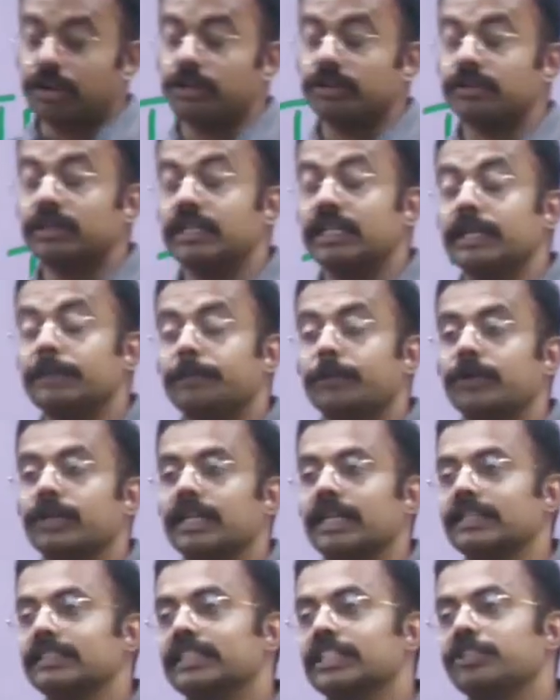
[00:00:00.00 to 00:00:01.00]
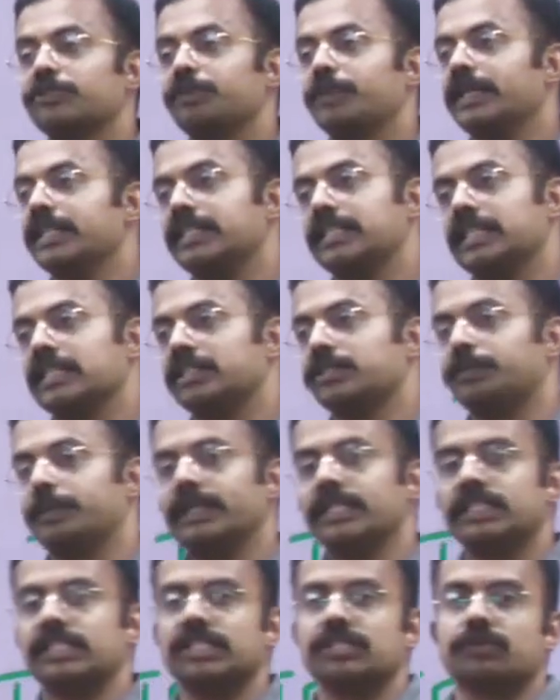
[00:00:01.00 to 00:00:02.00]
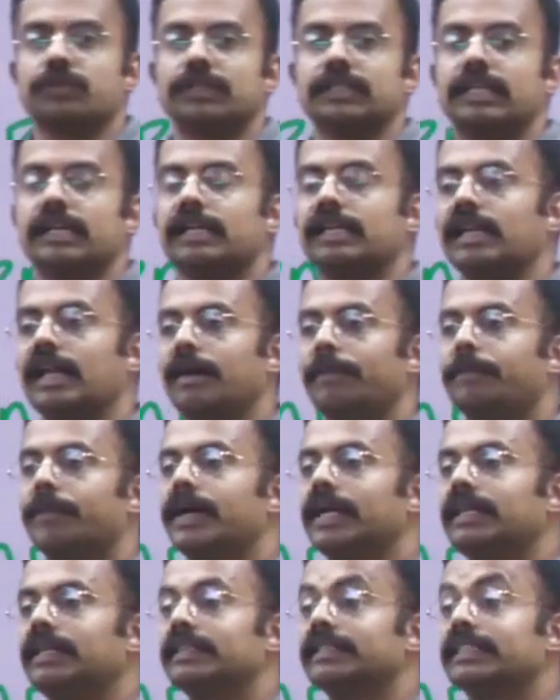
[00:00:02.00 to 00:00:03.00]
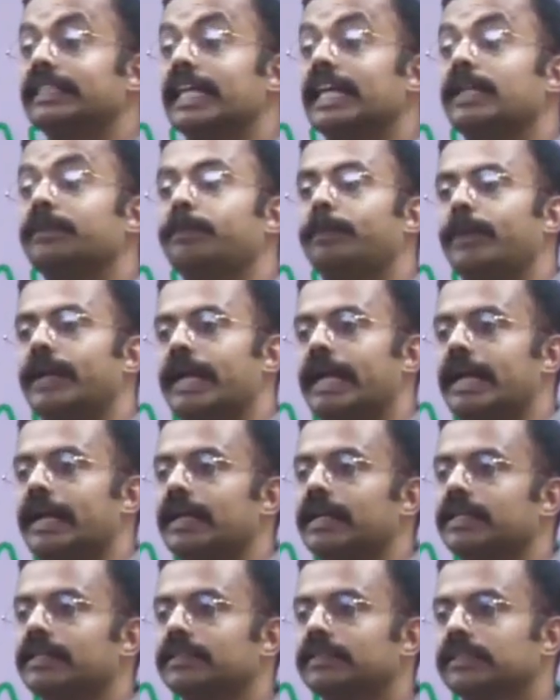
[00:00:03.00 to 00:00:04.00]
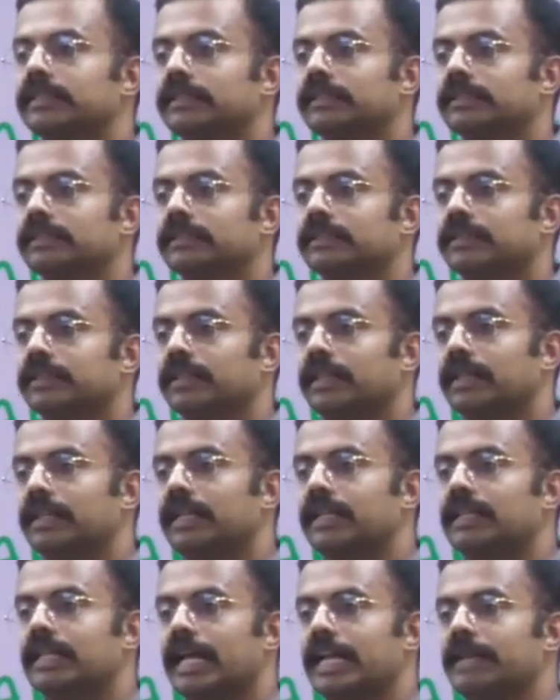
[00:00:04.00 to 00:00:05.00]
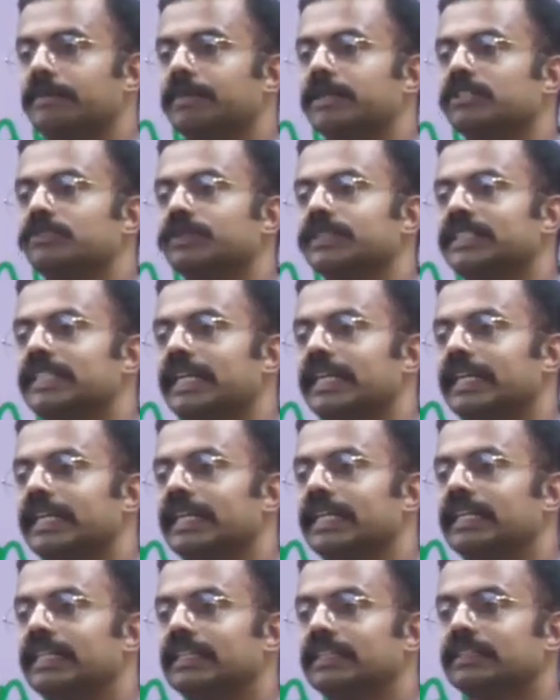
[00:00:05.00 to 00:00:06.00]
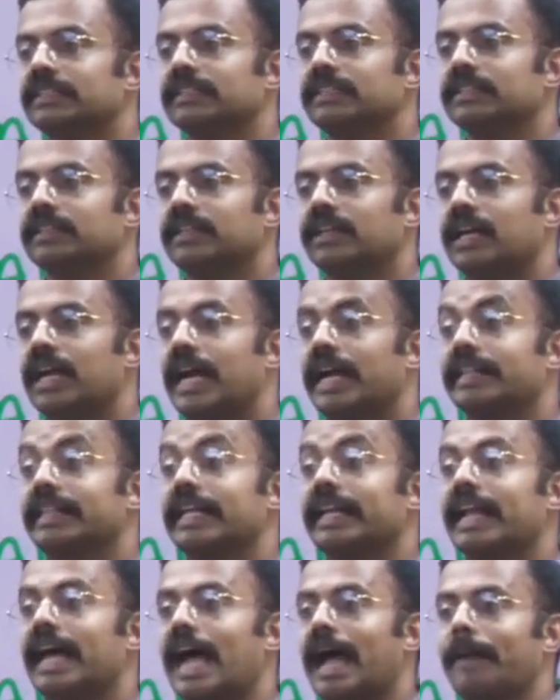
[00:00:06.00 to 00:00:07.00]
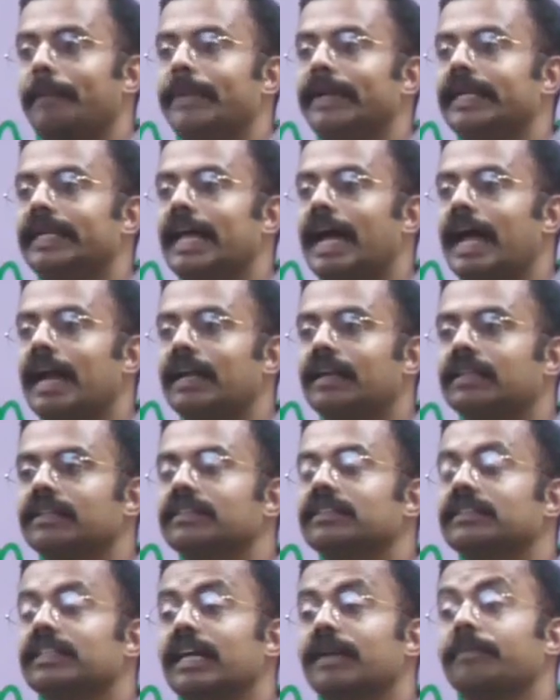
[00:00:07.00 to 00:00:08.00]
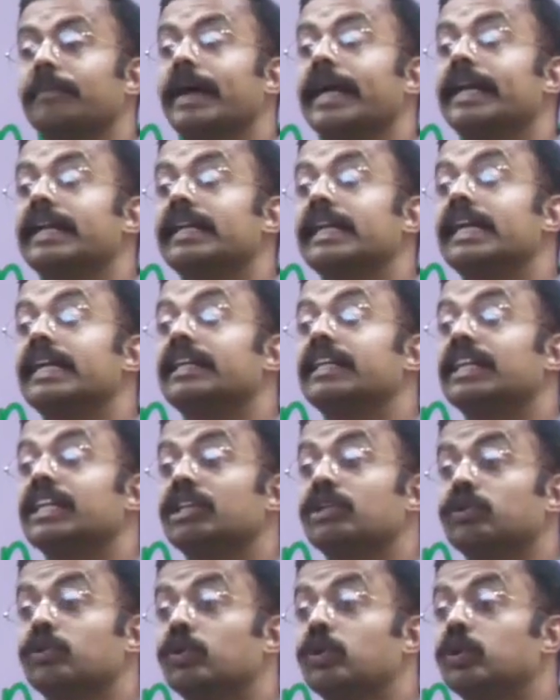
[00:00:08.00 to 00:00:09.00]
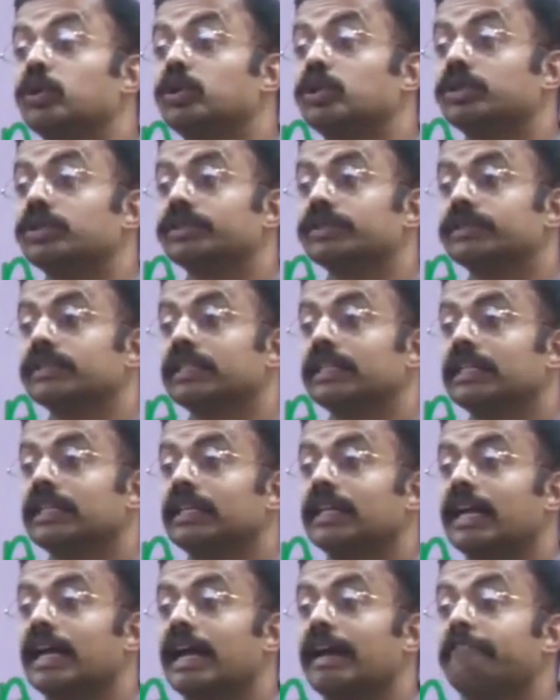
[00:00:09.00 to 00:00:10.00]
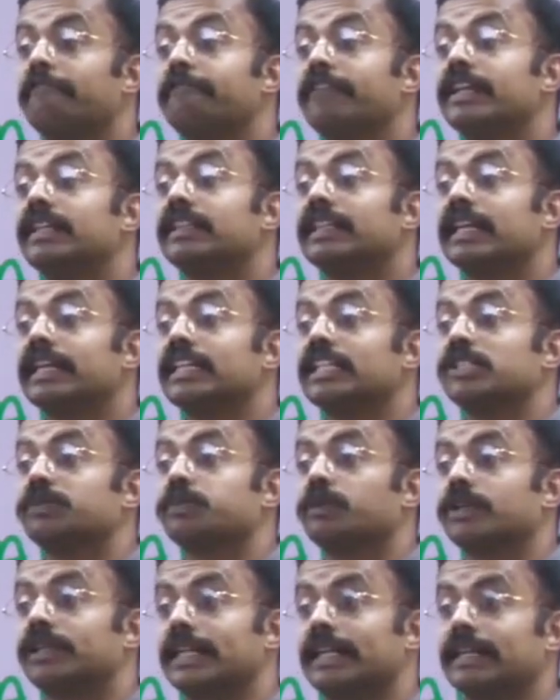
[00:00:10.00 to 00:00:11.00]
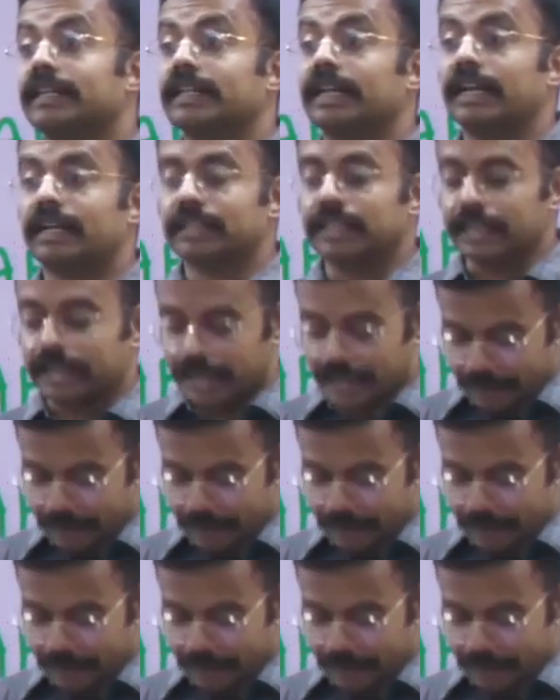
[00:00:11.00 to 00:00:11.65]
not only protects the species onde, but their prey. The animals which they eat, their habitat, their migratory route, everything is protected. The